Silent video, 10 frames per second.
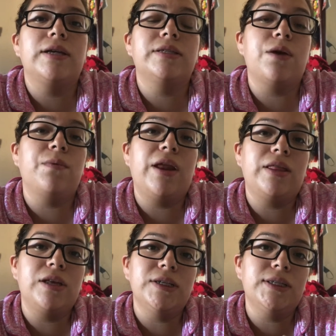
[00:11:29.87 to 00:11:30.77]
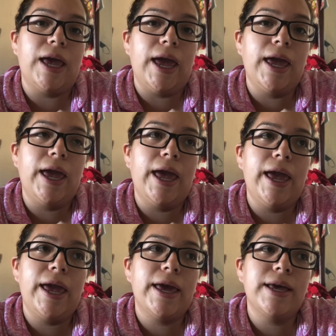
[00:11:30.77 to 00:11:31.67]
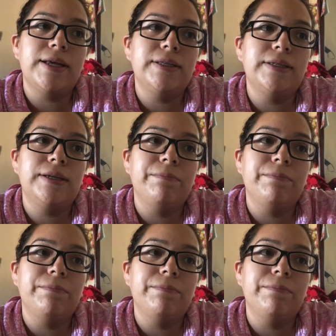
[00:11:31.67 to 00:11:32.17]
say what I need to say. And